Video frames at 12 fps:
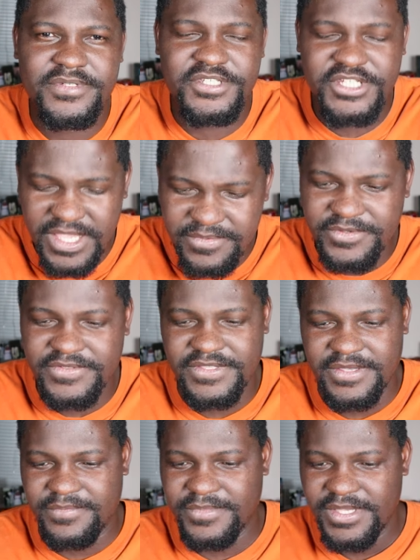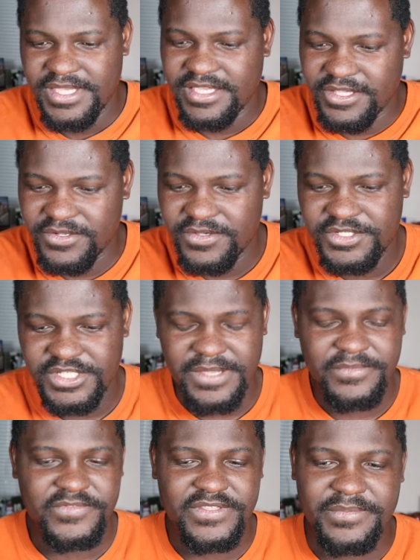Shame on them. You know,
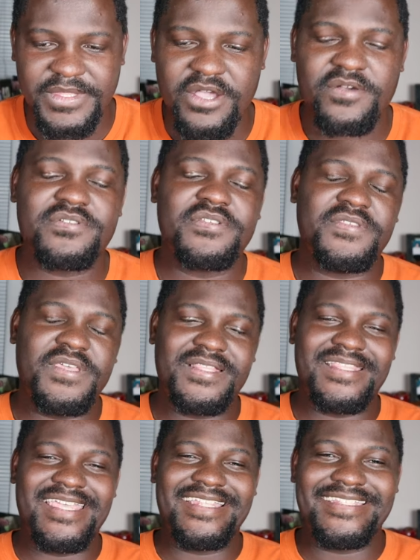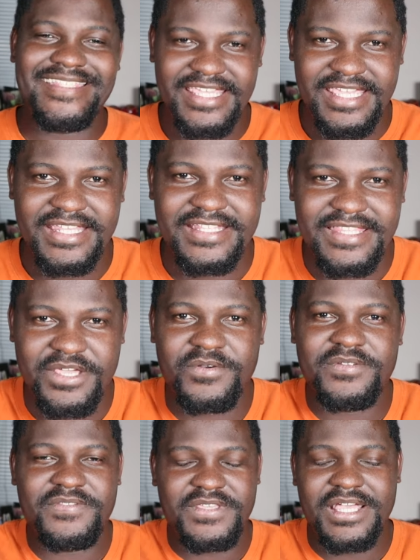shame on them. The only thing they did, the
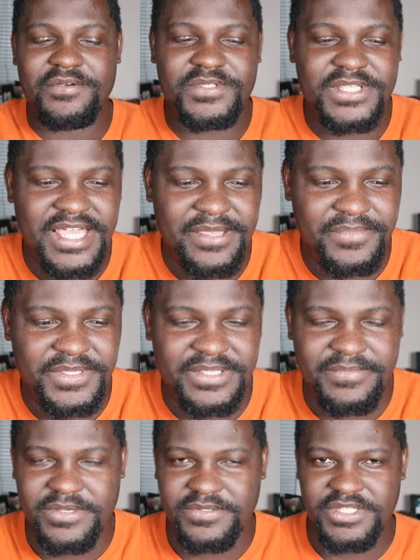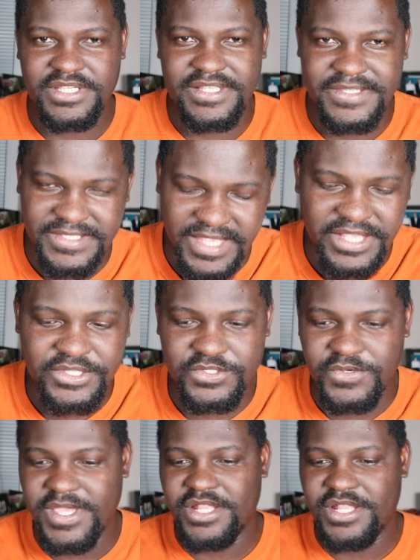only thing I was happy is about Jadon Sancho.